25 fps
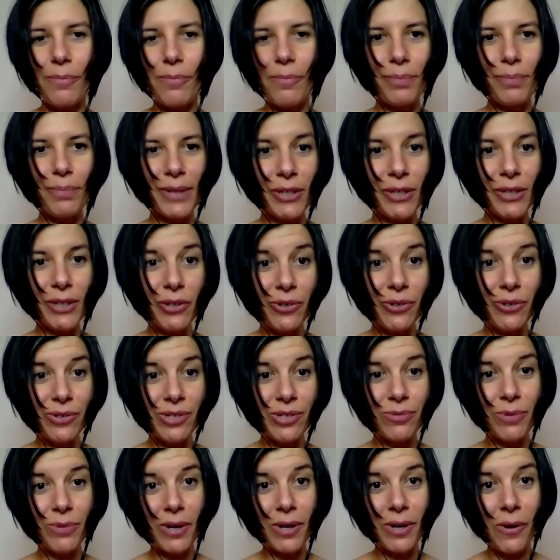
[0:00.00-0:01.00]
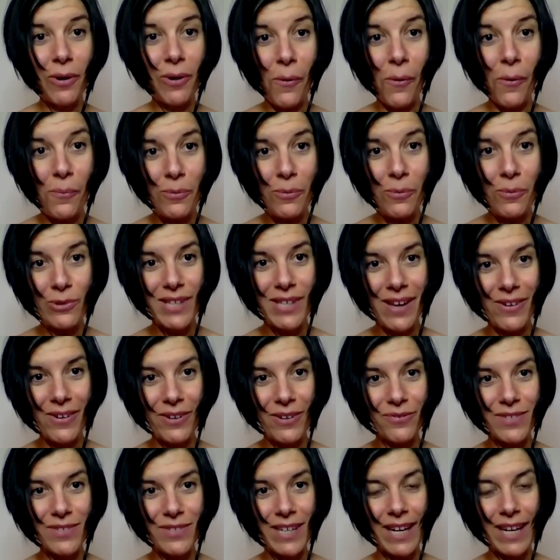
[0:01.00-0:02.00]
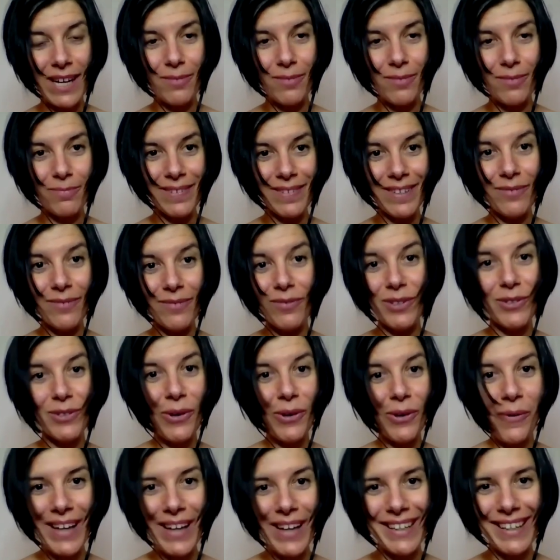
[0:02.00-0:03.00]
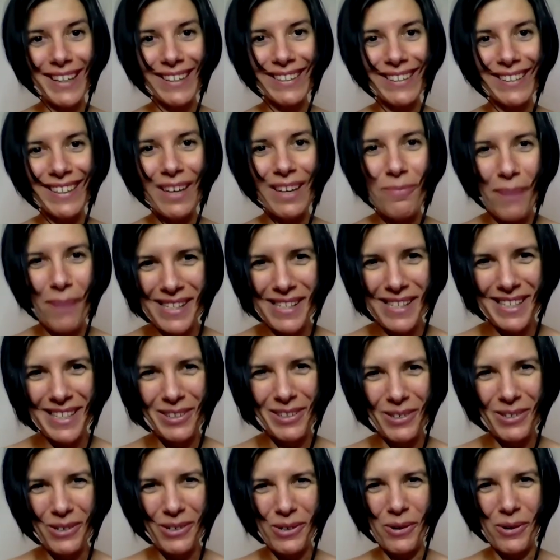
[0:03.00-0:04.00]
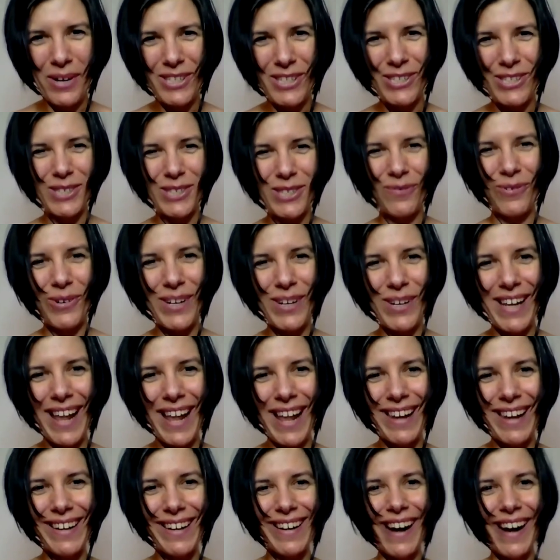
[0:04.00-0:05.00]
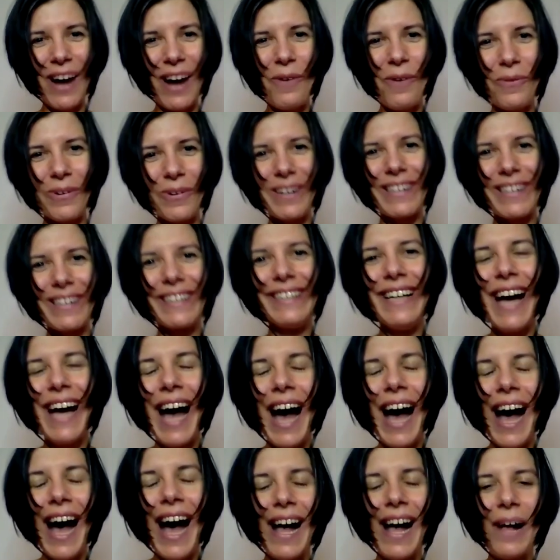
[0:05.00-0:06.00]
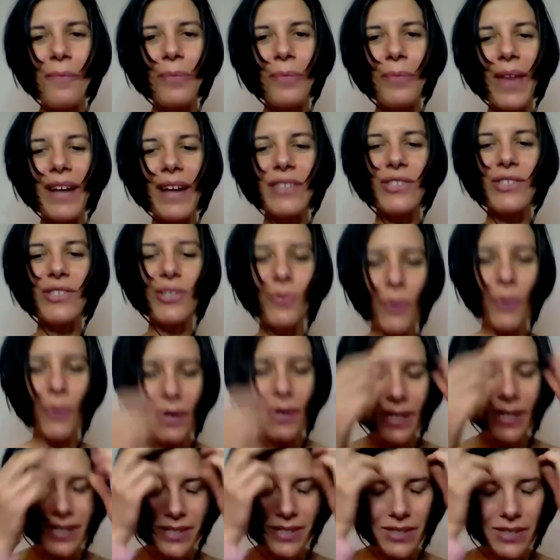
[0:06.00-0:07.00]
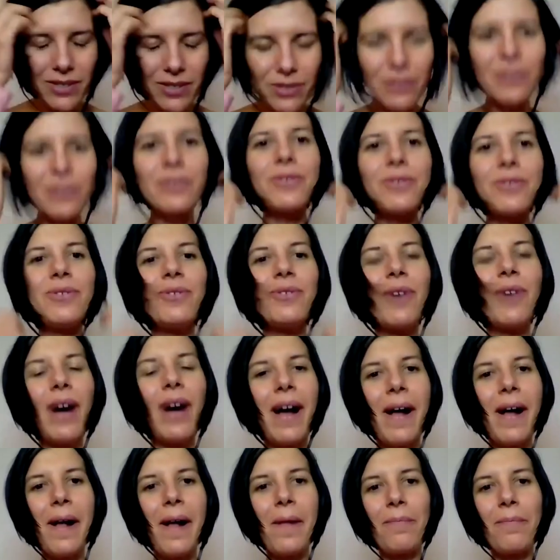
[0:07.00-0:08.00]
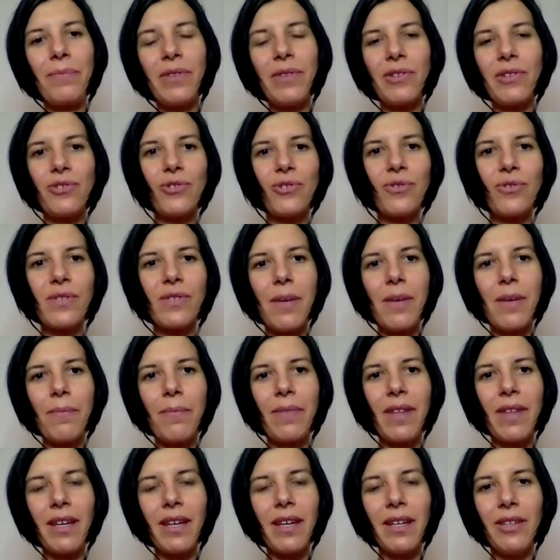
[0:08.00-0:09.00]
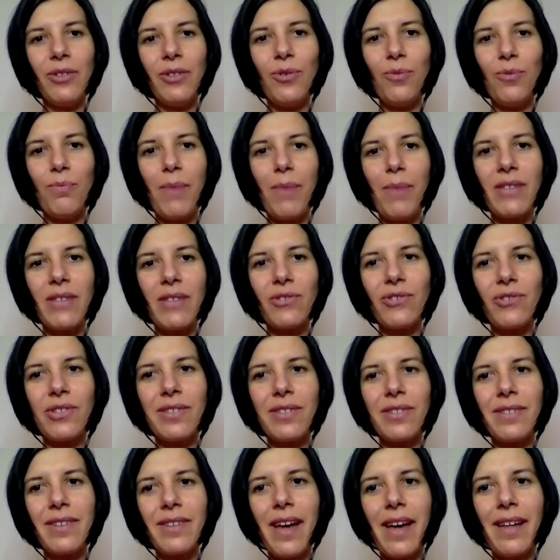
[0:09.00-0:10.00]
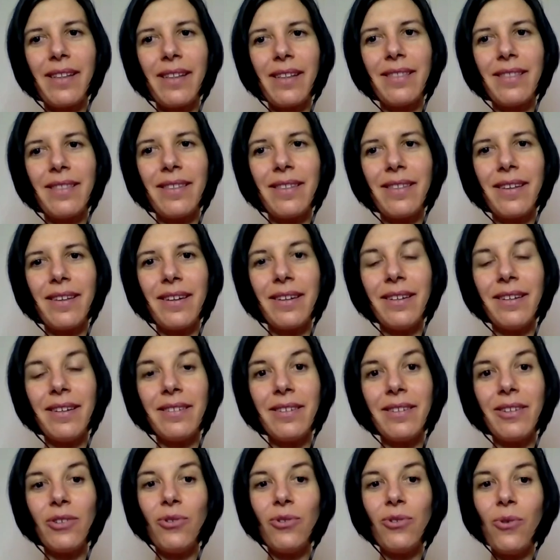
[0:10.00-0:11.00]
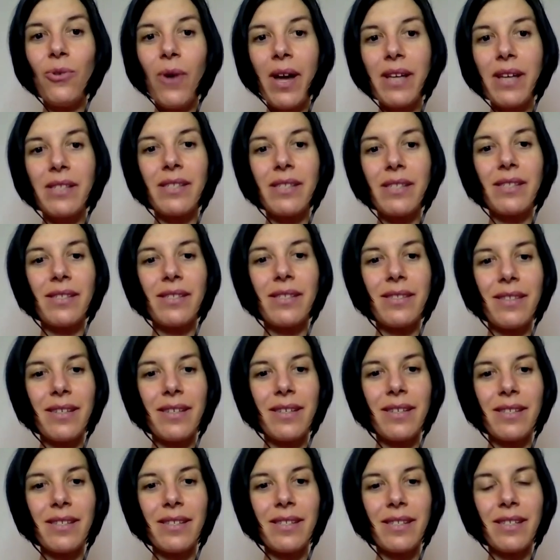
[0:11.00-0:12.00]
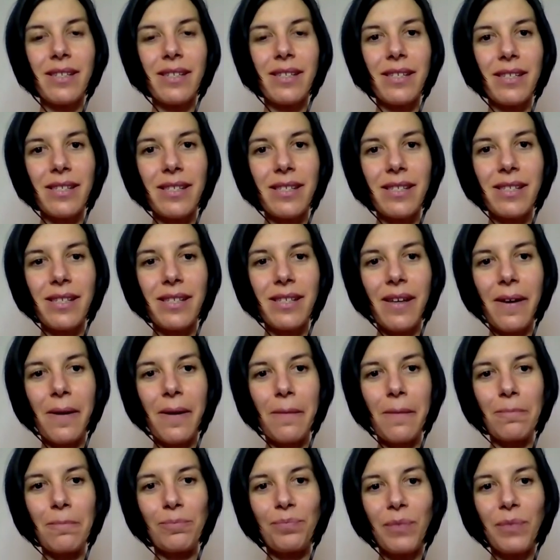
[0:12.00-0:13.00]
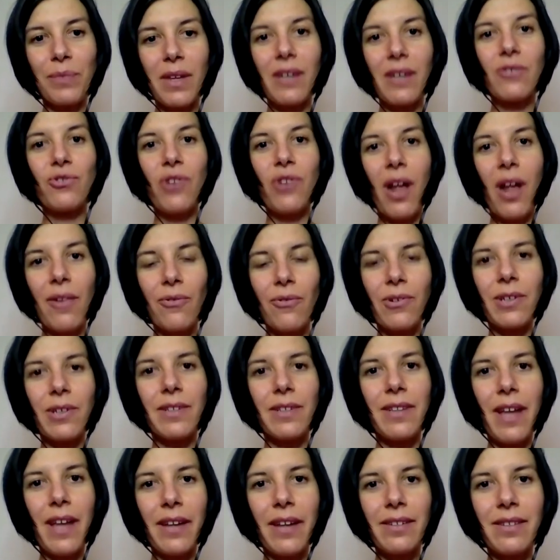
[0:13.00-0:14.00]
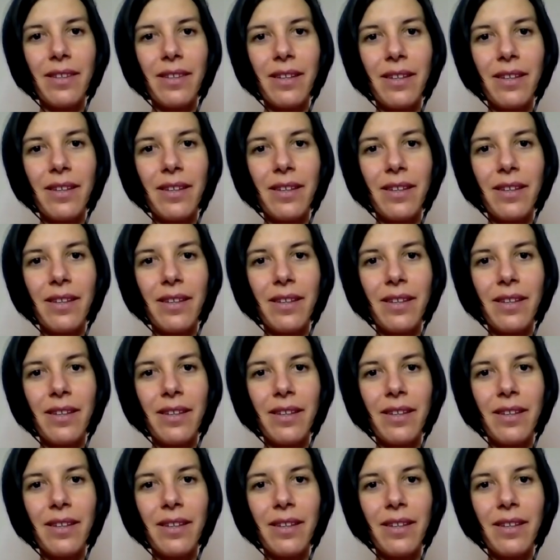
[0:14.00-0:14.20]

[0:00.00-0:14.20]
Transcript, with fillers: because we're almost out of time, even though I can keep asking you questions for another hour, um, I just wanted to uh, touch on something. You mentioned that in the US, this is um, a genre that